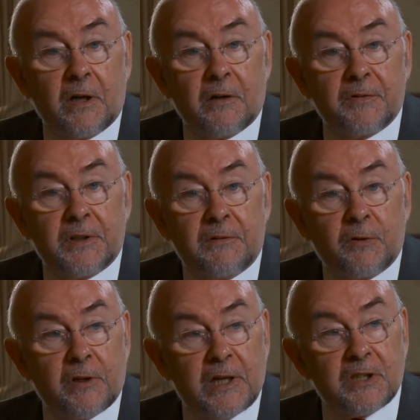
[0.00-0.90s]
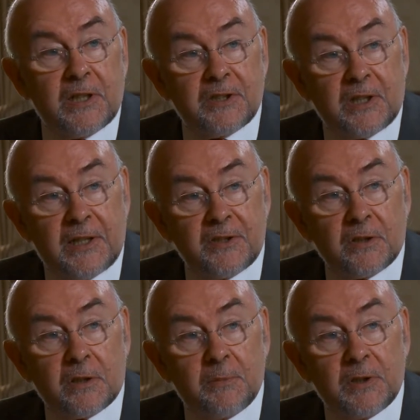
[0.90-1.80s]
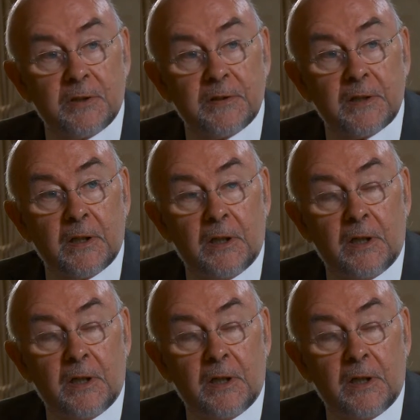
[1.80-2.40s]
of the vocational education committees